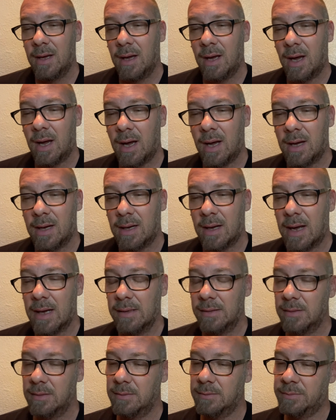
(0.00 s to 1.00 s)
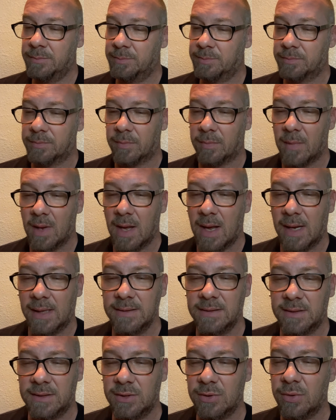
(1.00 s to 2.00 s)
I
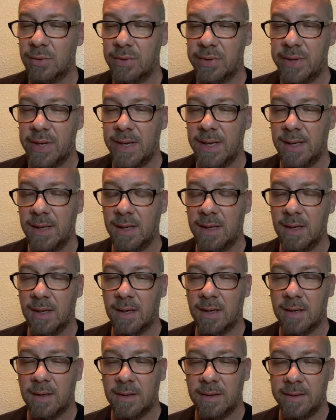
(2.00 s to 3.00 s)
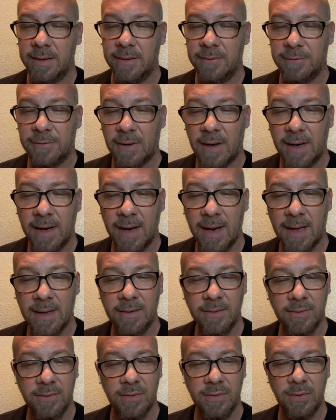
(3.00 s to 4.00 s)
still think if I
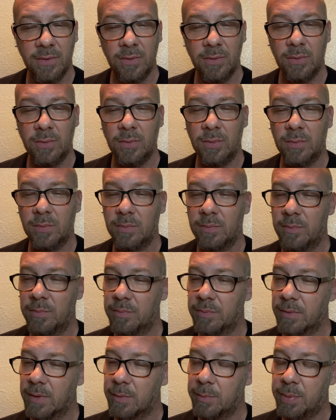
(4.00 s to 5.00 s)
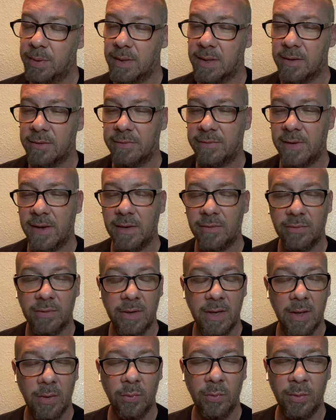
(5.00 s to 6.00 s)
had to pick a
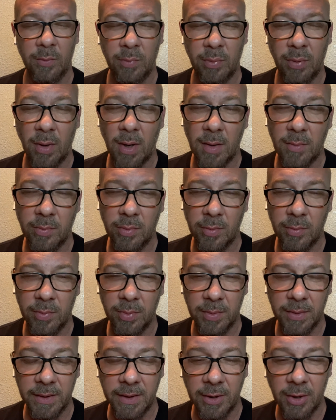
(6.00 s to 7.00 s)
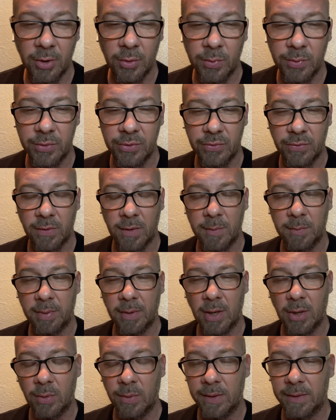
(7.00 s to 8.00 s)
favorite, I would probably go with Trump.
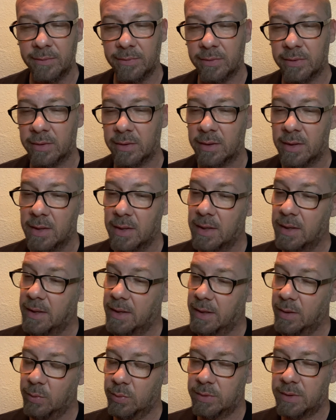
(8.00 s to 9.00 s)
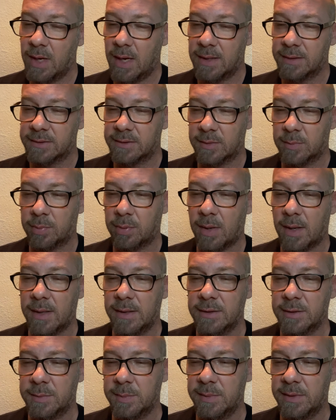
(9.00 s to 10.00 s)
However, it would not
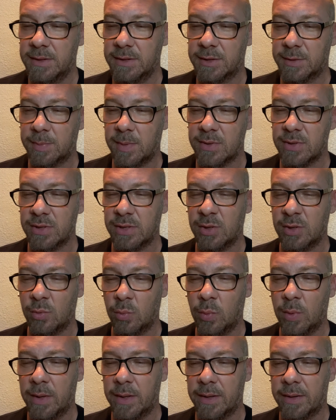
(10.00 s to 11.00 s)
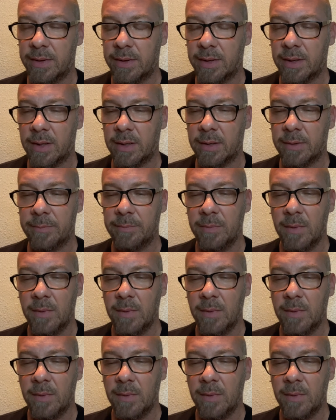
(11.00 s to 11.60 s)
surprise me, especially with the